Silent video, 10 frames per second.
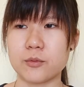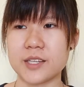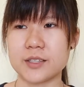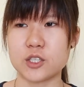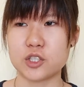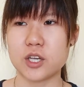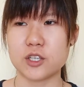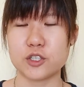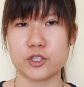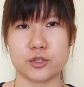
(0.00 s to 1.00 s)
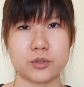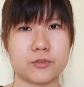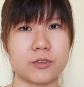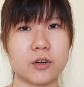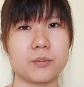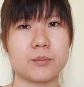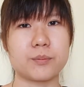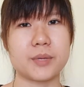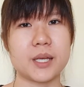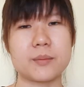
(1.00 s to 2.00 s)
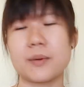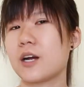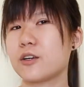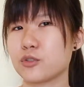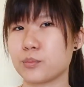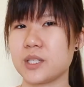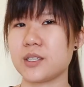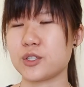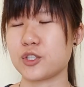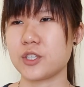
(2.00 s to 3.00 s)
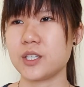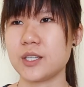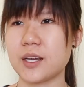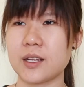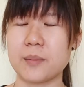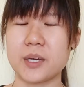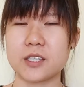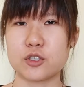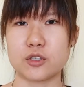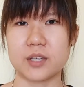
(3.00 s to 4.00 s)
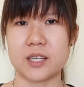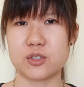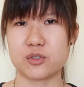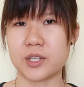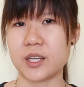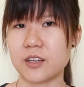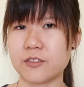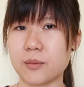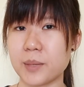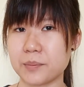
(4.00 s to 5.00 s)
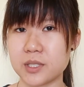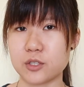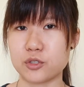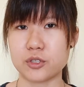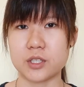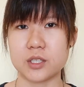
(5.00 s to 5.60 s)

when they changed from PMR to PT3 and I managed to get straight A for my PT3.